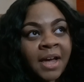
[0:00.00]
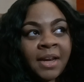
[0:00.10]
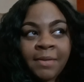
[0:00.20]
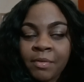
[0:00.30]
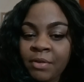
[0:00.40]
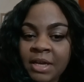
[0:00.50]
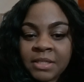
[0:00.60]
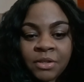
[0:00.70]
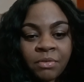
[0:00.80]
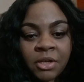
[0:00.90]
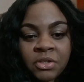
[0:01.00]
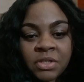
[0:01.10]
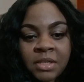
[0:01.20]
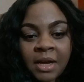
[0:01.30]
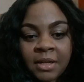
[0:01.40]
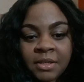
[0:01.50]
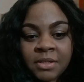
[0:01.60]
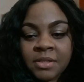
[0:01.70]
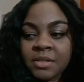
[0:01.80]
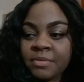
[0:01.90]
I never raised the
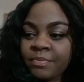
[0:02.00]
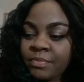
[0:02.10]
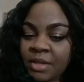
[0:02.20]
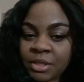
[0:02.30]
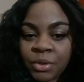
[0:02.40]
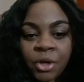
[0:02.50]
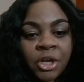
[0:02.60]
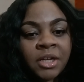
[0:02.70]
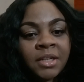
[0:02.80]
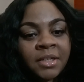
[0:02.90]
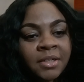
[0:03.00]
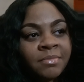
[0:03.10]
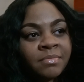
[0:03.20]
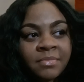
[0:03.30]
$300. It's all good.